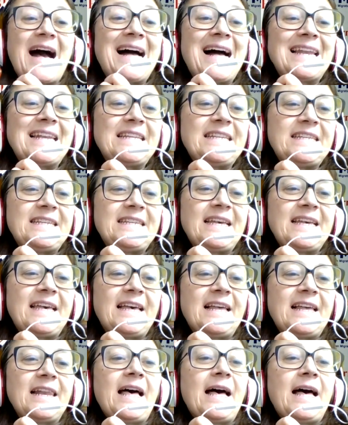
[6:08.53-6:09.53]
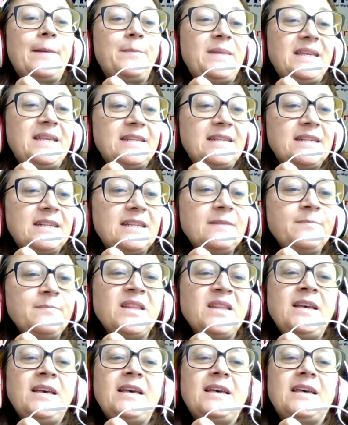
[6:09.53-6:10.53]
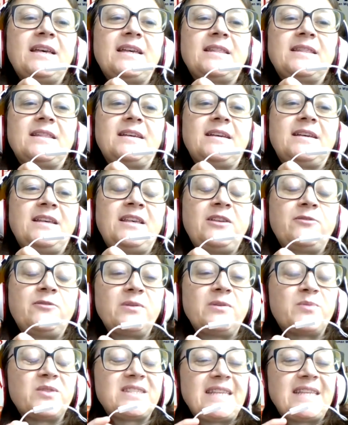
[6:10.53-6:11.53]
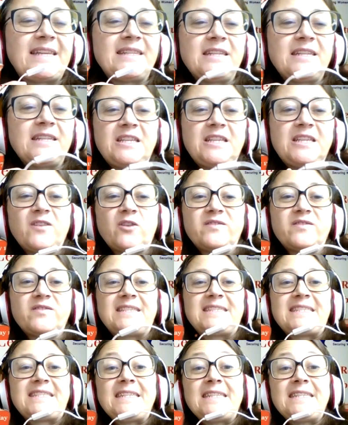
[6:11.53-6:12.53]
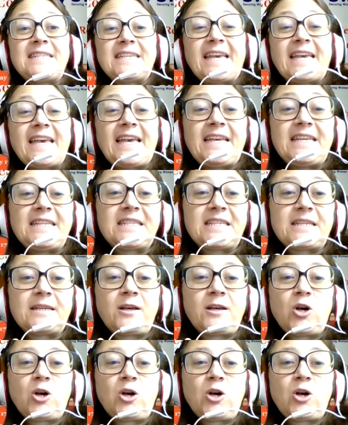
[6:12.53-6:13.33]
Ali El Amin, and he's representative of the Syndicate